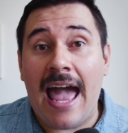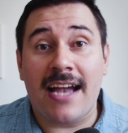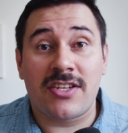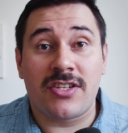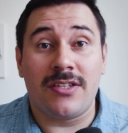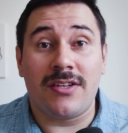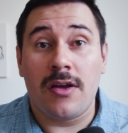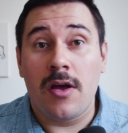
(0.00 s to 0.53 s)

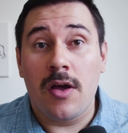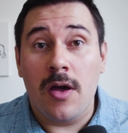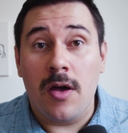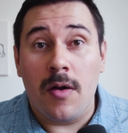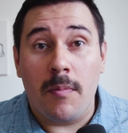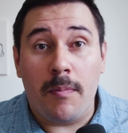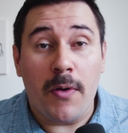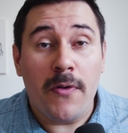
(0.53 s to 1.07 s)
action,
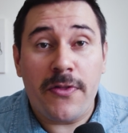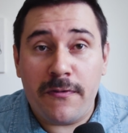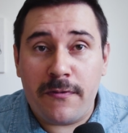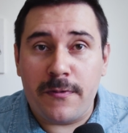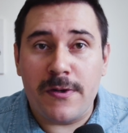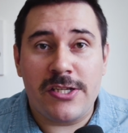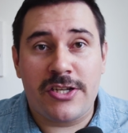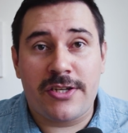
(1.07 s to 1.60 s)
both
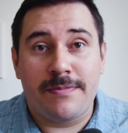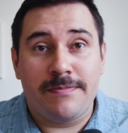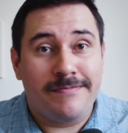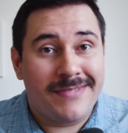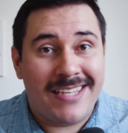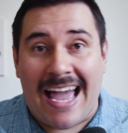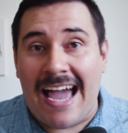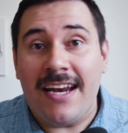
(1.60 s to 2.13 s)
of which
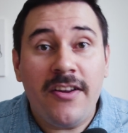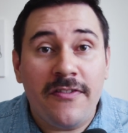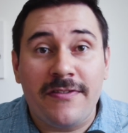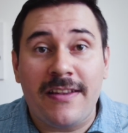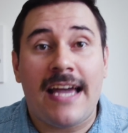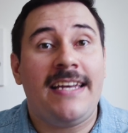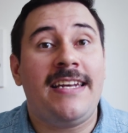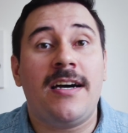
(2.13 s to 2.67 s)
kind of
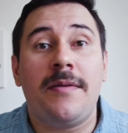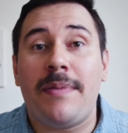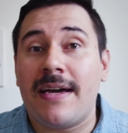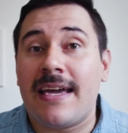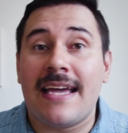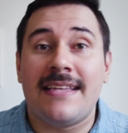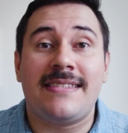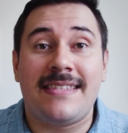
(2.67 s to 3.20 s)
line up
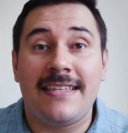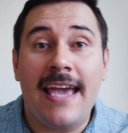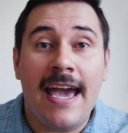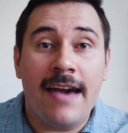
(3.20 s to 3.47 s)
against the